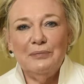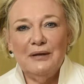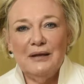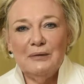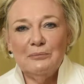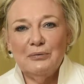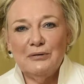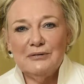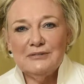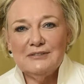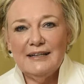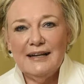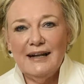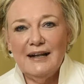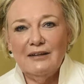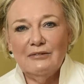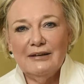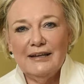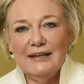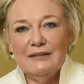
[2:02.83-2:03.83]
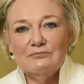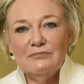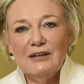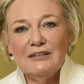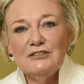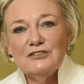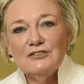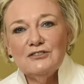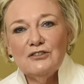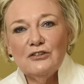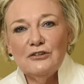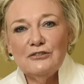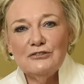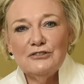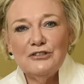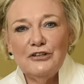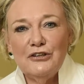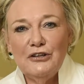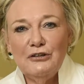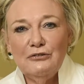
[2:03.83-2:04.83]
big personality. I just learned
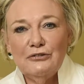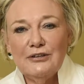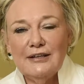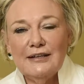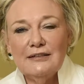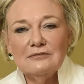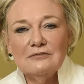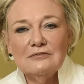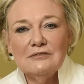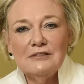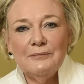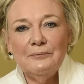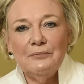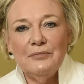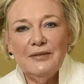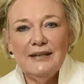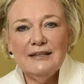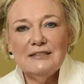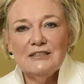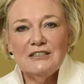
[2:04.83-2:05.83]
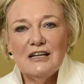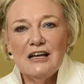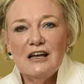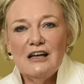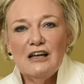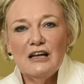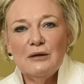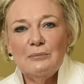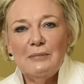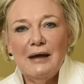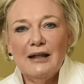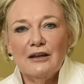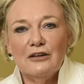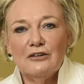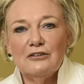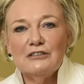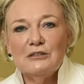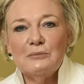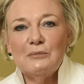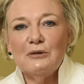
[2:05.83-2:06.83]
to use it. In time, I
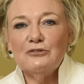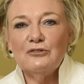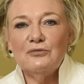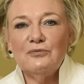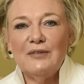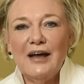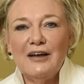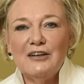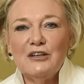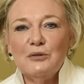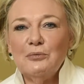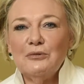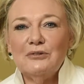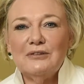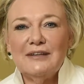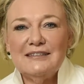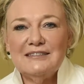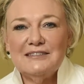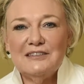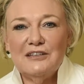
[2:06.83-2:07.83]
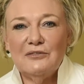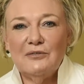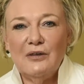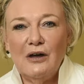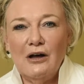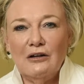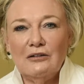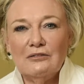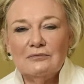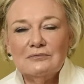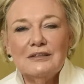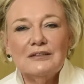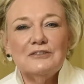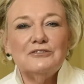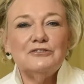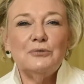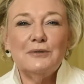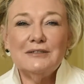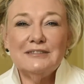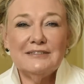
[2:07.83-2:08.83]
learned the most valuable lesson of all,
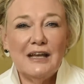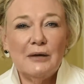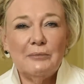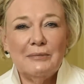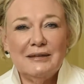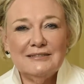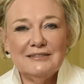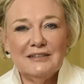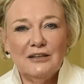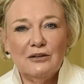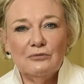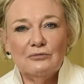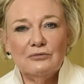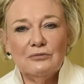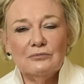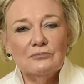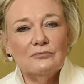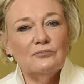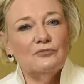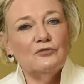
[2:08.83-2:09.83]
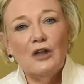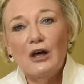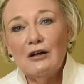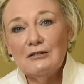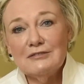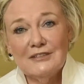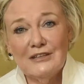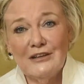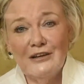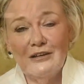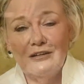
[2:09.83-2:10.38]
to accept myself, flaws and